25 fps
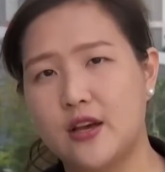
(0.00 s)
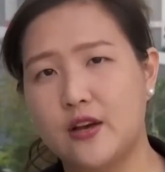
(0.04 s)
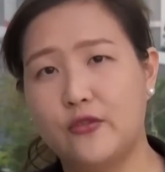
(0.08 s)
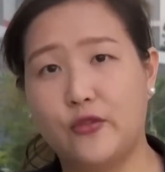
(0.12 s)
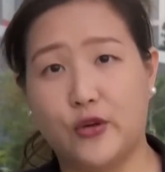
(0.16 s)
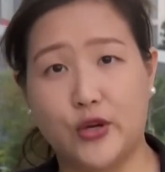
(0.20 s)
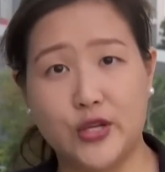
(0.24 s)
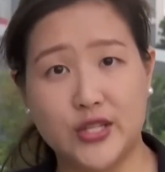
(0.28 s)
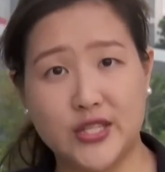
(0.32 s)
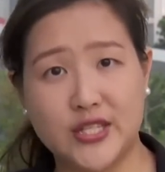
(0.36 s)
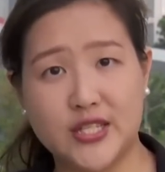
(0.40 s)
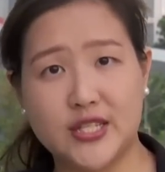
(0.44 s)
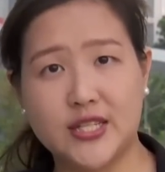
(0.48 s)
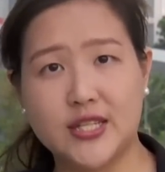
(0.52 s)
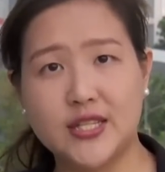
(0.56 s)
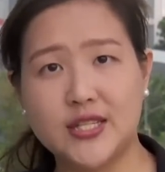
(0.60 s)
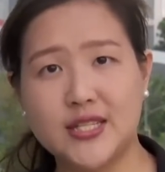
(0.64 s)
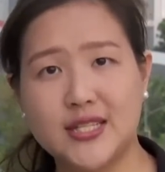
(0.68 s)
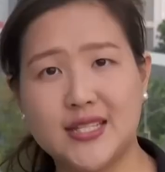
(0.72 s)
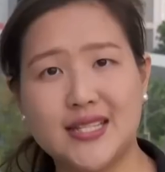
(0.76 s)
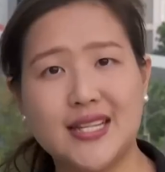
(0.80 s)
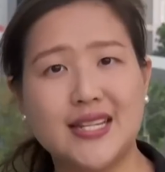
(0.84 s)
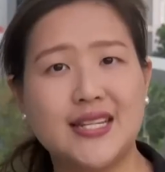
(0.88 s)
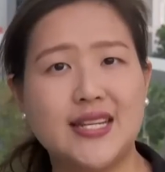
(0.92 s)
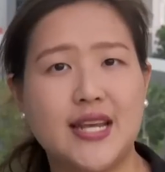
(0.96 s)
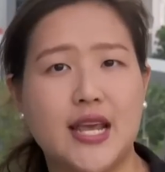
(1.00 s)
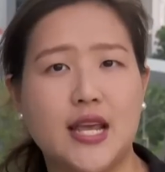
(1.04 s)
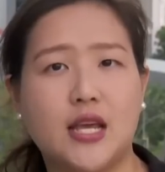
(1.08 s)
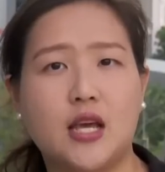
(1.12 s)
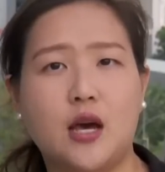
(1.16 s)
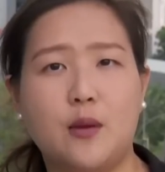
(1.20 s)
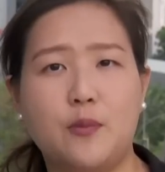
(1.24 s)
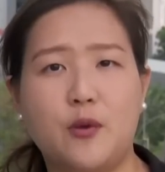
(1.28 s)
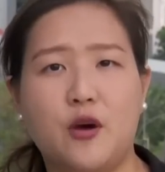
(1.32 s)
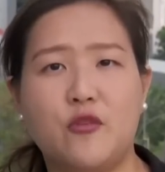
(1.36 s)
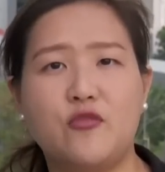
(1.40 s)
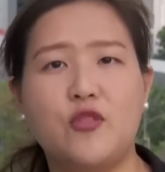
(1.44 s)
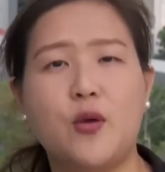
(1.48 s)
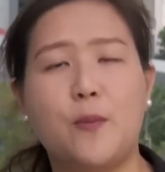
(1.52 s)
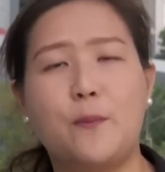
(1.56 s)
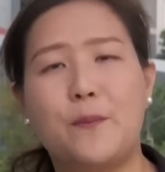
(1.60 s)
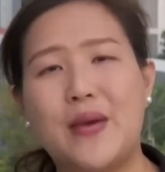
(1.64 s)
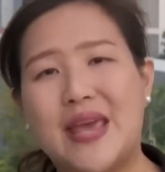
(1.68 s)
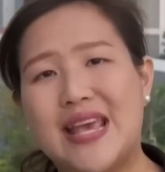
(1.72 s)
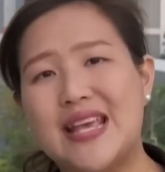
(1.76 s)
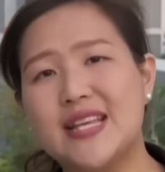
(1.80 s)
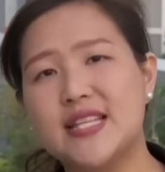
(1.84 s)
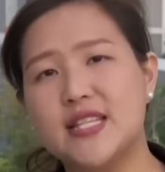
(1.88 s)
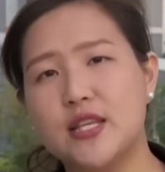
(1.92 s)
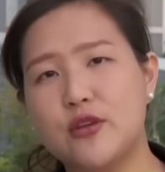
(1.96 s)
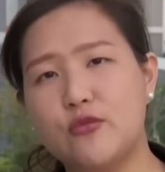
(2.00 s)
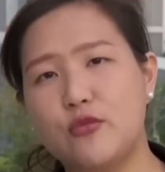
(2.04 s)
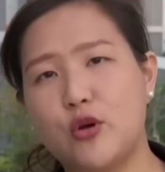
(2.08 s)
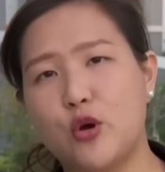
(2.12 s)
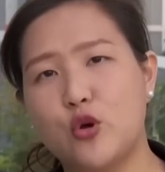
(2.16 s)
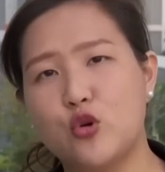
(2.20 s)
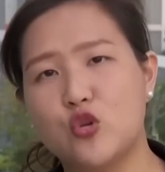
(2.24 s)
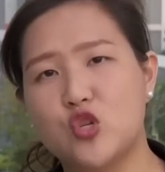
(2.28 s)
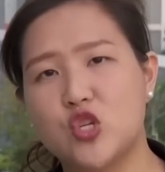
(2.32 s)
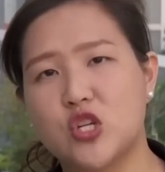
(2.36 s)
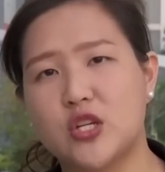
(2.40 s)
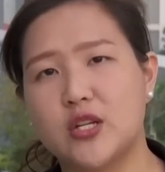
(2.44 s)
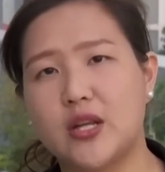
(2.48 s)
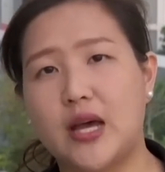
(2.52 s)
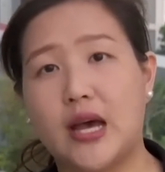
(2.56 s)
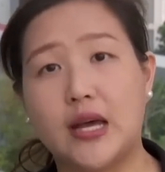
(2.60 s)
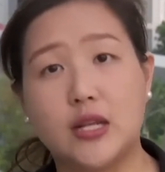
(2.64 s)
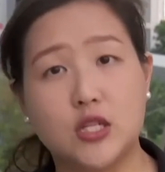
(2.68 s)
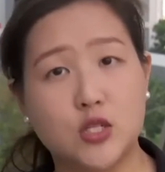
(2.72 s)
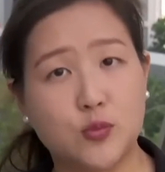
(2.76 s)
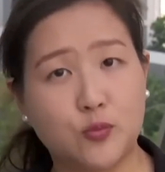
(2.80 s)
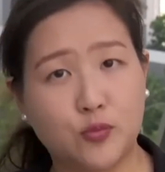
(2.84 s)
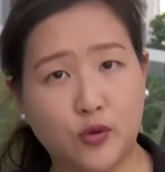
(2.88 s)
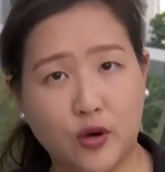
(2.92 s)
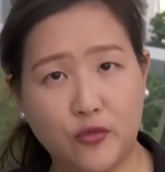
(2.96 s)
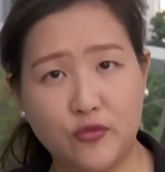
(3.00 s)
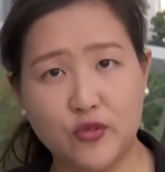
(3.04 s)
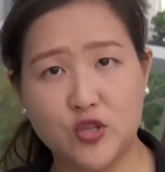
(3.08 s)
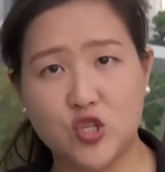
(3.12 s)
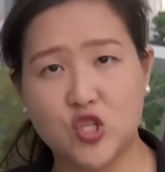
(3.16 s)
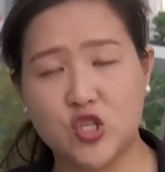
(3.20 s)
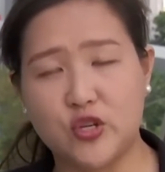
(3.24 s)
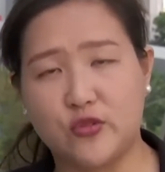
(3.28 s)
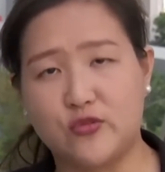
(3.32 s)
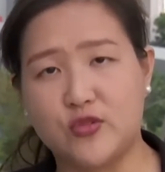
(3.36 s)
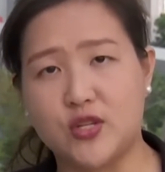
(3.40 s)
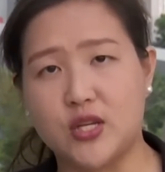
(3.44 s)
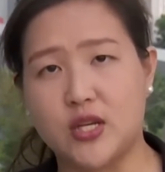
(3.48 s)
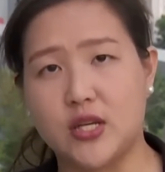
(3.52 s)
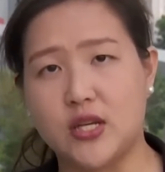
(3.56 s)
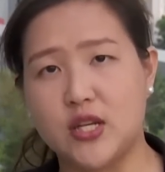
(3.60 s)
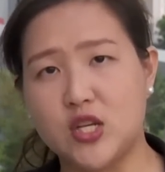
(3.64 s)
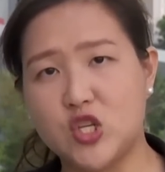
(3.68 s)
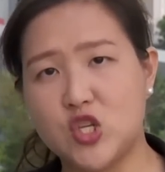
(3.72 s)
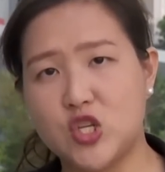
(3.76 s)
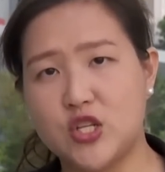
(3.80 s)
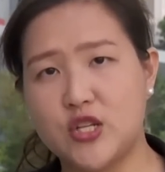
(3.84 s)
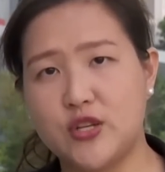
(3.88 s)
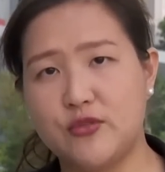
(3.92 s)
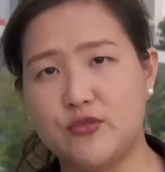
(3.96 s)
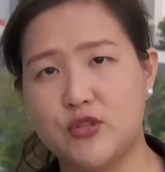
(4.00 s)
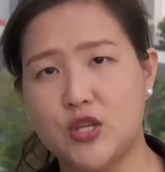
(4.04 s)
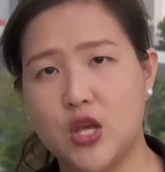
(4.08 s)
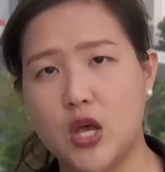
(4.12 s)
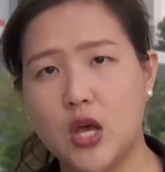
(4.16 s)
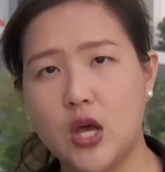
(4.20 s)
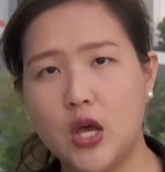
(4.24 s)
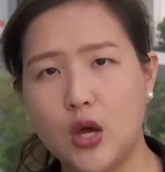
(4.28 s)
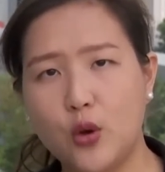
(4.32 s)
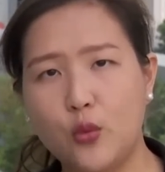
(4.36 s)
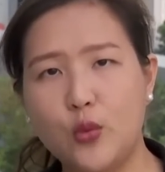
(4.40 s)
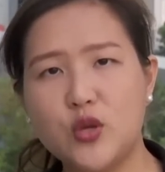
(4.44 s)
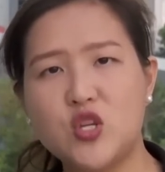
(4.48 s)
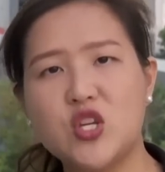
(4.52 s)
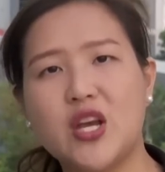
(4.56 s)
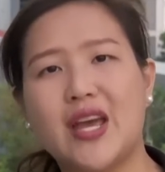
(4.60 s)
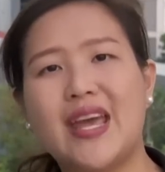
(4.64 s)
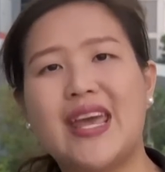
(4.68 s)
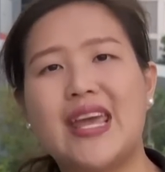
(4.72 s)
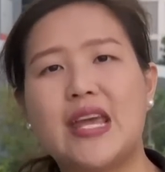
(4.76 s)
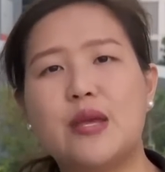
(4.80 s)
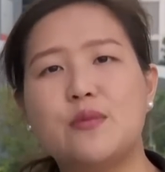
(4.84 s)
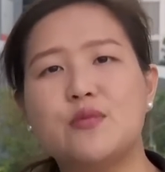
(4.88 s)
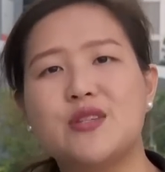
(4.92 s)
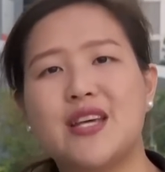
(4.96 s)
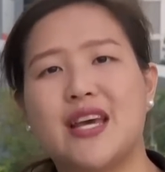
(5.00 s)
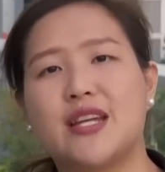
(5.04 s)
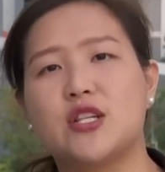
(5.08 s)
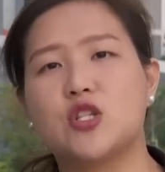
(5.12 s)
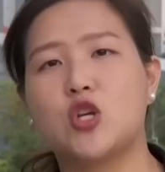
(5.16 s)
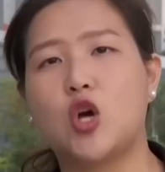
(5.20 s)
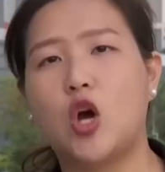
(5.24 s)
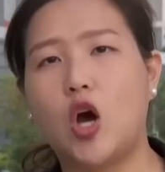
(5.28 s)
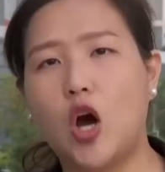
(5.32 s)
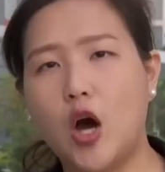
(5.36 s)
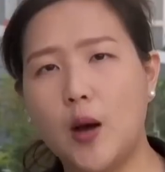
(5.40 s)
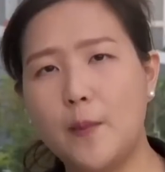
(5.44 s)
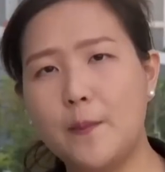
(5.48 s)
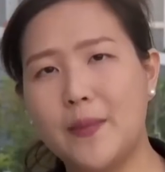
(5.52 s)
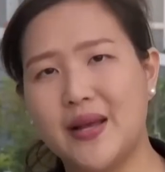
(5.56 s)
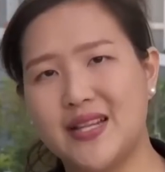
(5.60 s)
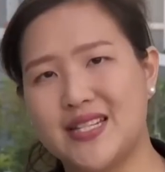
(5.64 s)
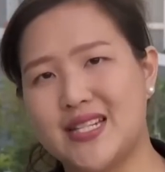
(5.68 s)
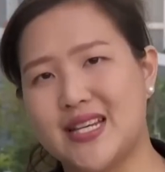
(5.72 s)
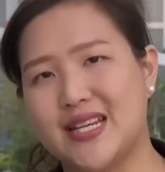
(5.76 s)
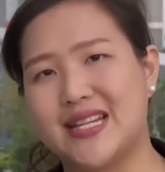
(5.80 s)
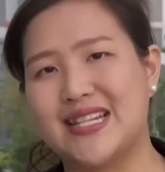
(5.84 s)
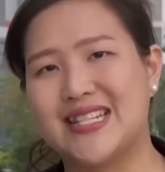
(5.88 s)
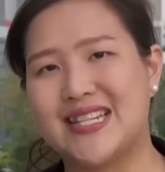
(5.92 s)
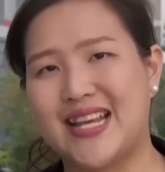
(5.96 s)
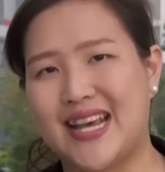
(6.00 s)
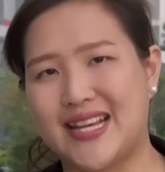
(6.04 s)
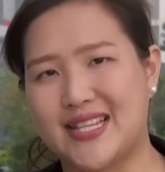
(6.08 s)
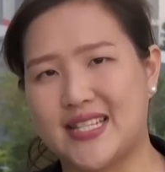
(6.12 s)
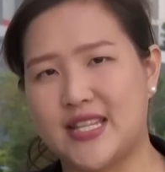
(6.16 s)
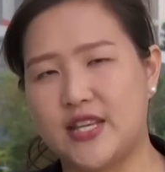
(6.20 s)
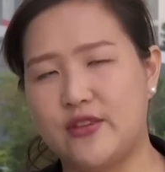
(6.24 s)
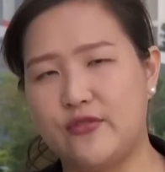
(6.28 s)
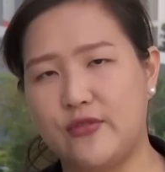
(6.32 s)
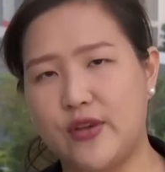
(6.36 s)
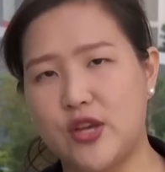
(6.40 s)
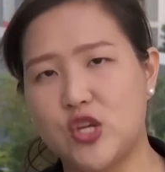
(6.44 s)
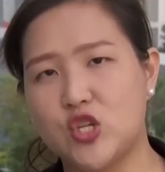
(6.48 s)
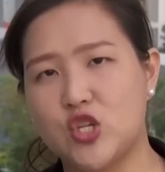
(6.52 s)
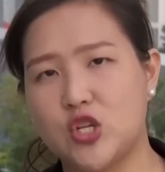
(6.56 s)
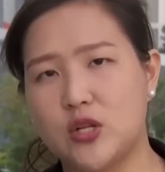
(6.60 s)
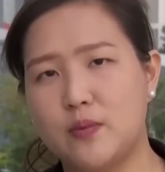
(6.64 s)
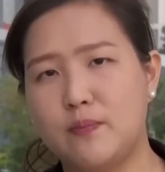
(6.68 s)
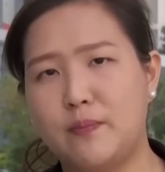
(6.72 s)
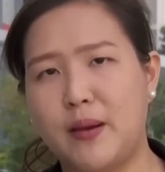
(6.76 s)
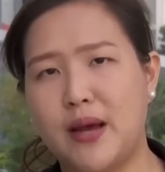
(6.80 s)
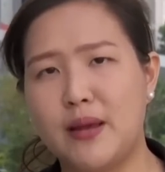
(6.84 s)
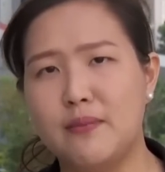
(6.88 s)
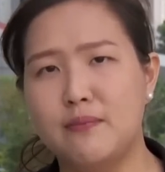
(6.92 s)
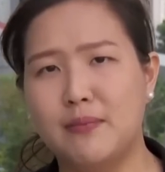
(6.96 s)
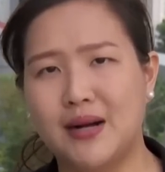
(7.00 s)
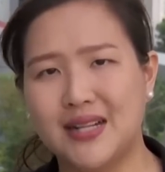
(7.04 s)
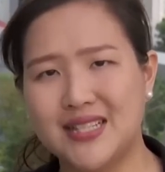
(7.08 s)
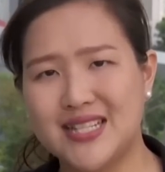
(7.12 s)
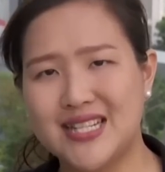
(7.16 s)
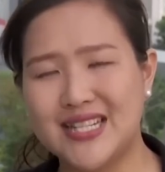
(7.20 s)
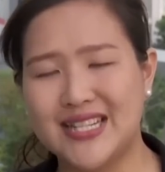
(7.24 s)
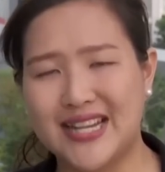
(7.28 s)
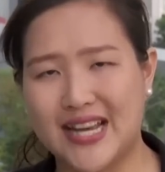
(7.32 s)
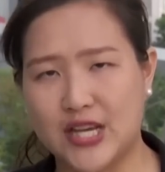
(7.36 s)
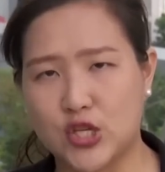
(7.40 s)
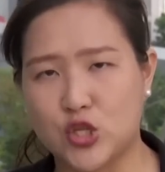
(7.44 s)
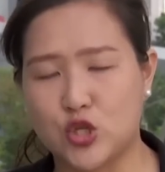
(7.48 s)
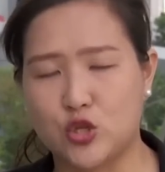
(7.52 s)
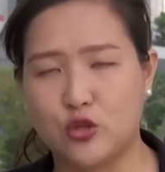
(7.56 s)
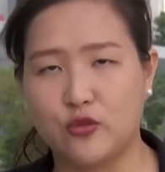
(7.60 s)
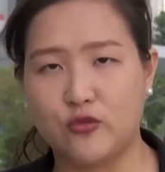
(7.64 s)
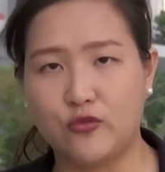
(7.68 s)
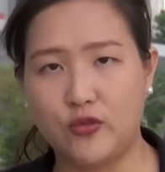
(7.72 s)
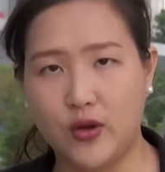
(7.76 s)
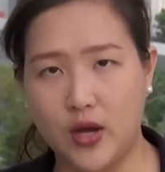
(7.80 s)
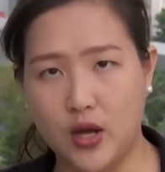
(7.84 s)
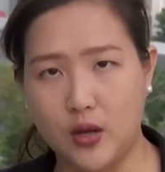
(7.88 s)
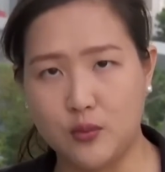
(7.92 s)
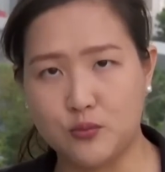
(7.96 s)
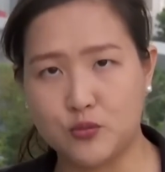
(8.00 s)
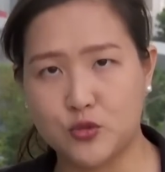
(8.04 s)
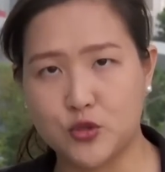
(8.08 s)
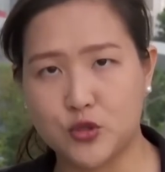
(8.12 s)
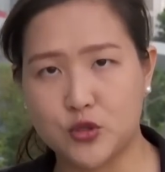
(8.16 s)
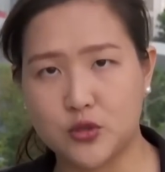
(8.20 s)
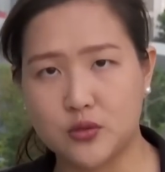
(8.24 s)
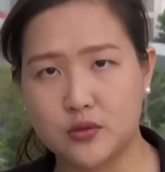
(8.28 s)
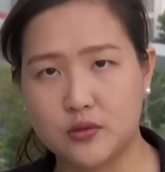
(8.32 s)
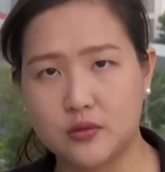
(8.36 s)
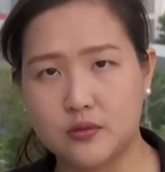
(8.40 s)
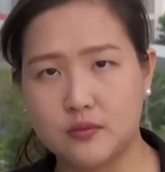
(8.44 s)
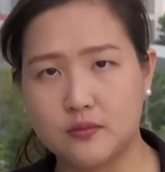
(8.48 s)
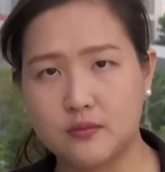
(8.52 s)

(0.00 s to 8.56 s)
For instance, the take up of the base erosion and profit shifting initiatives, which are aimed at combating tax evasion by multinational firms.